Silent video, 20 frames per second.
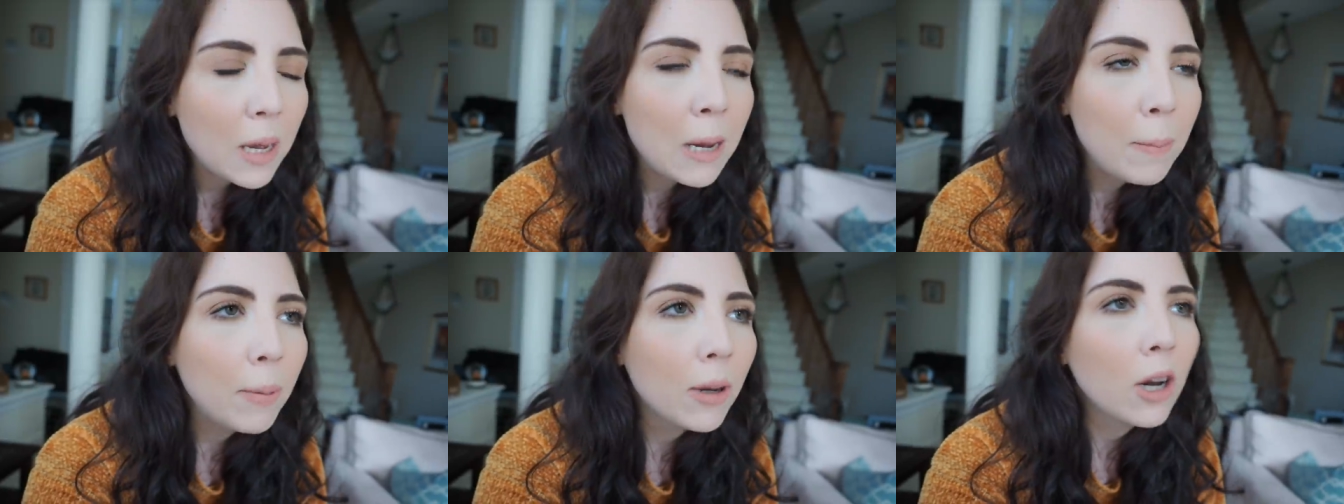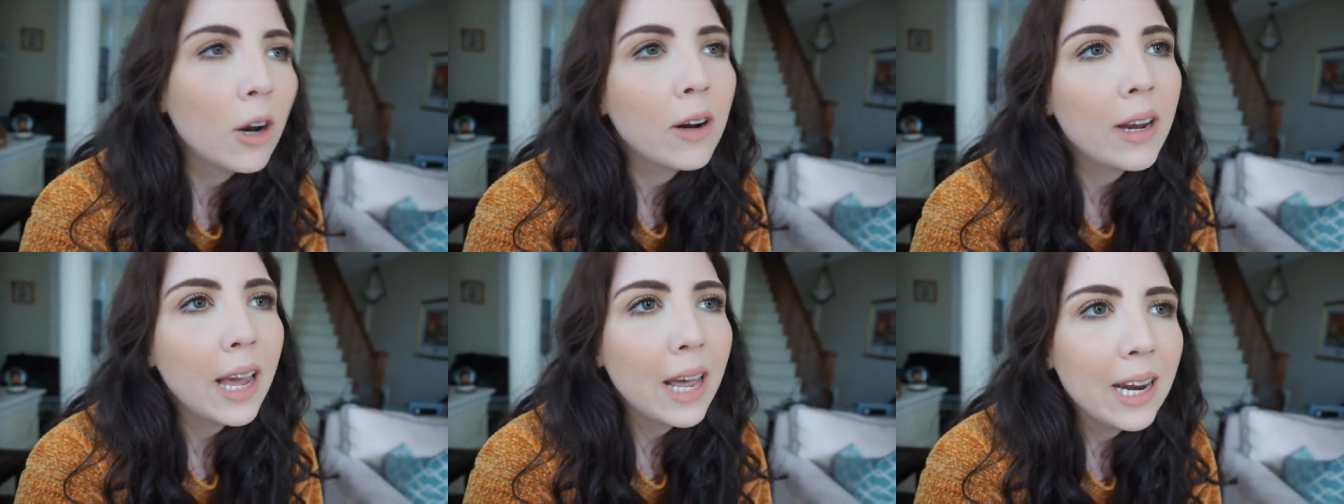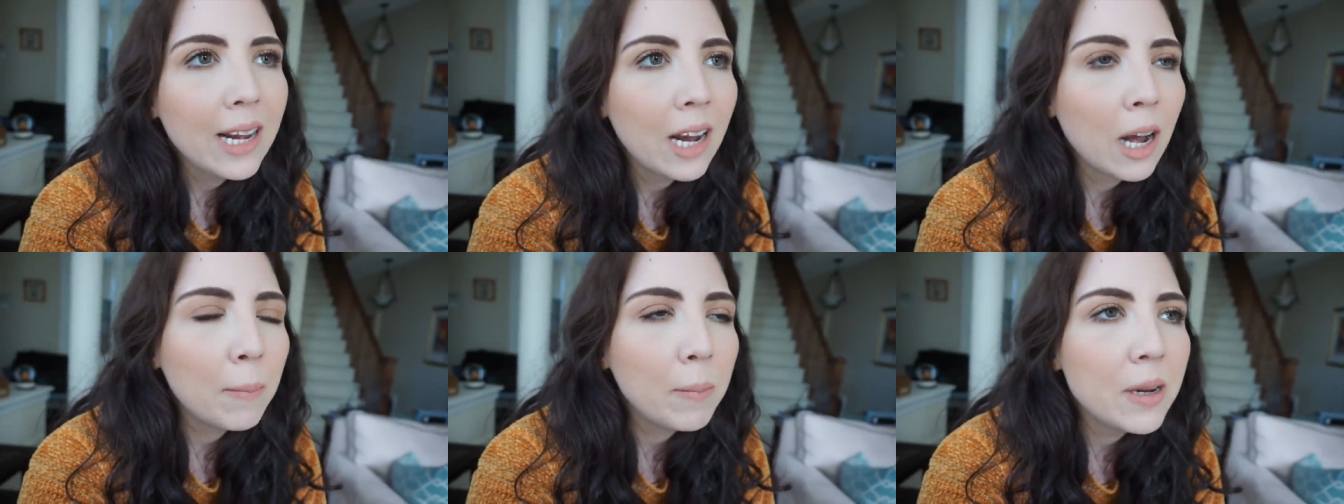people are
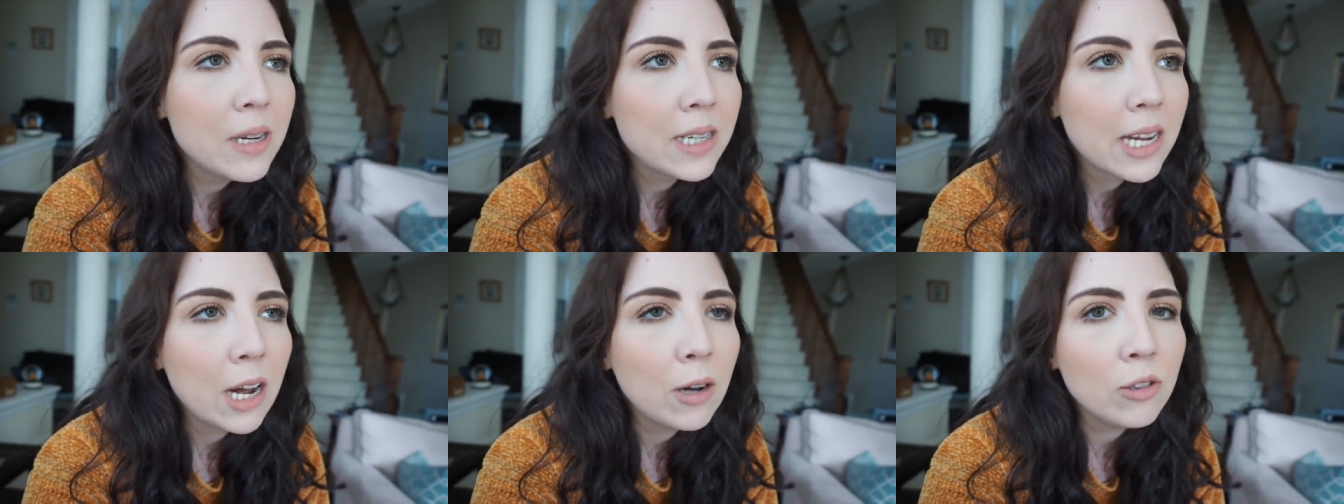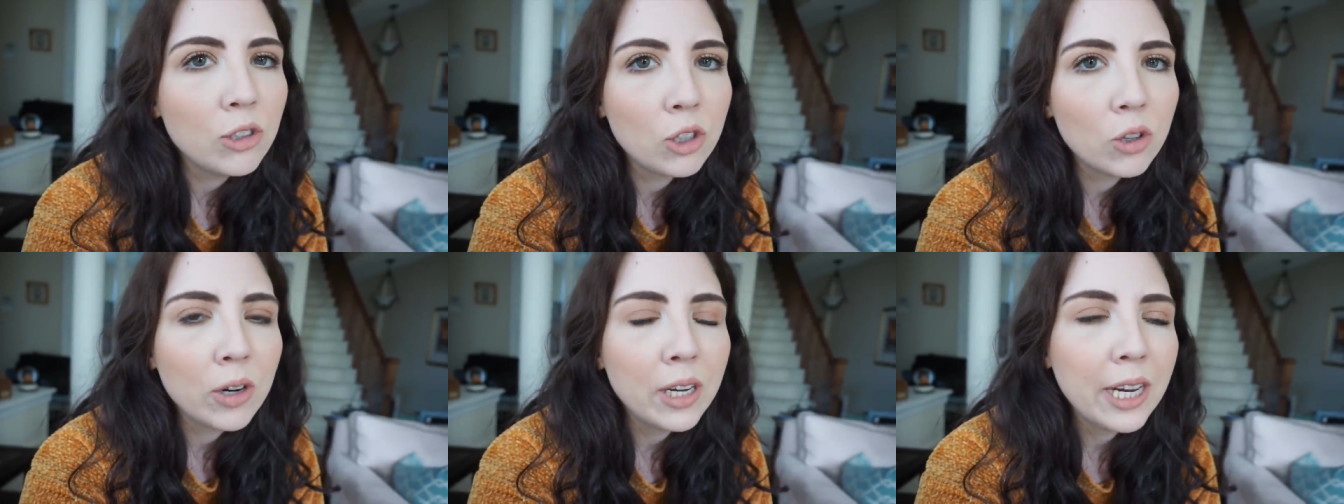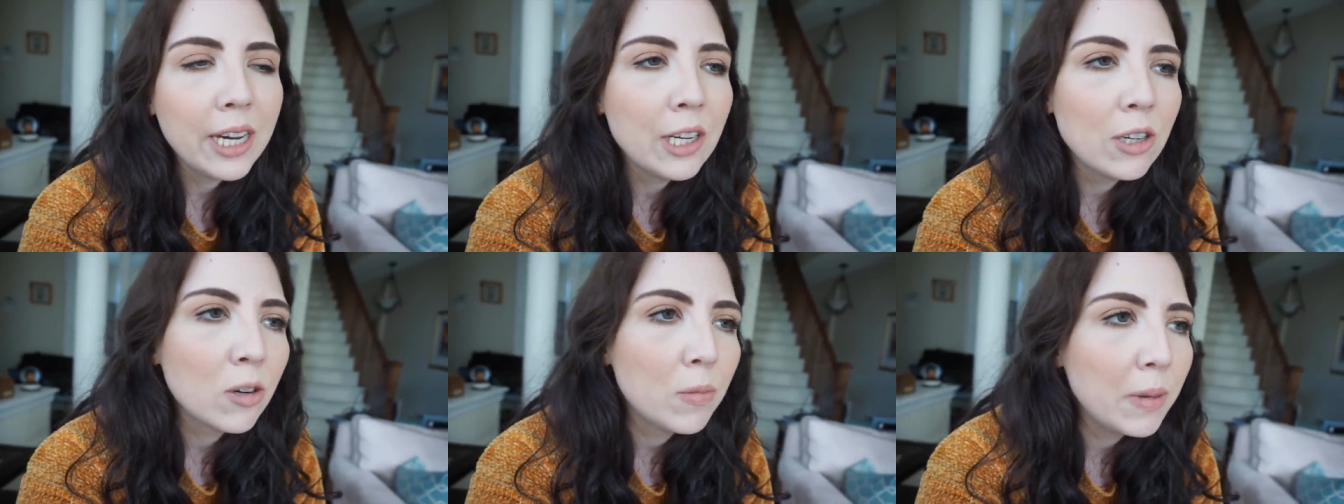getting up and down
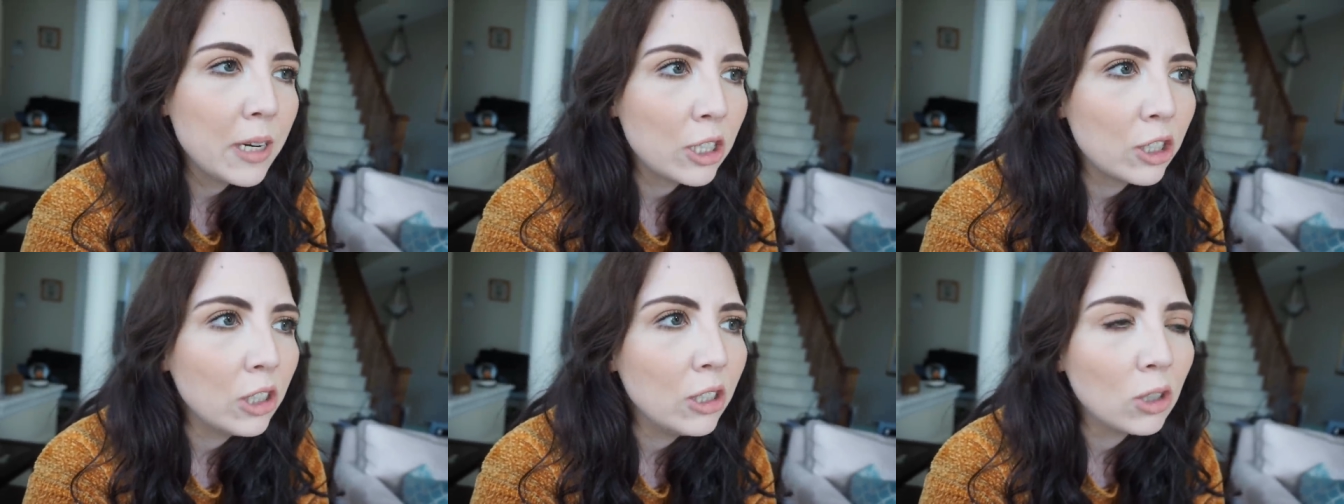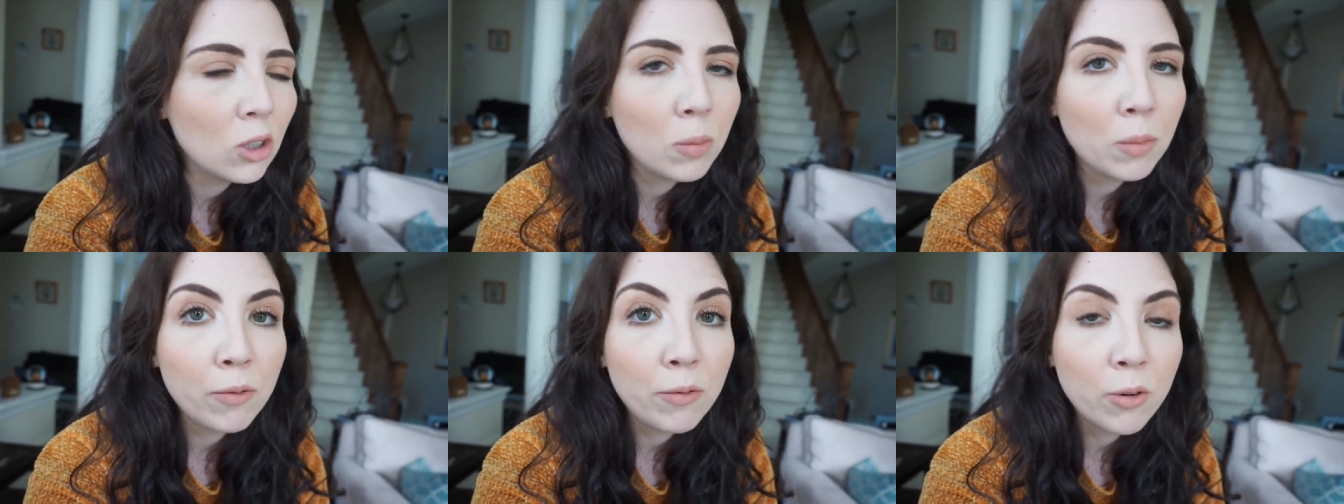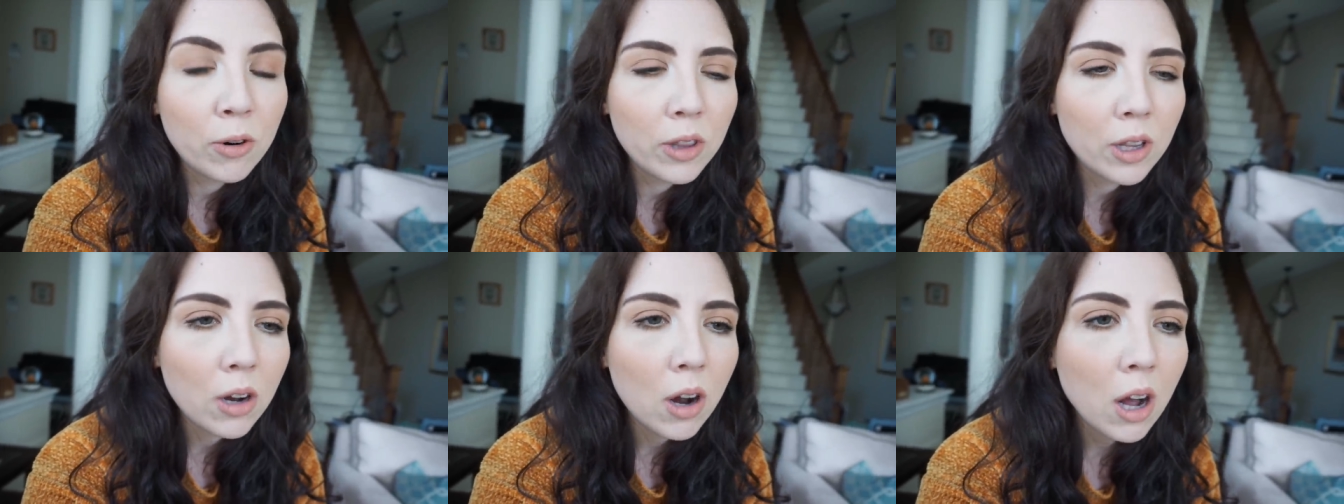during intermissions or before the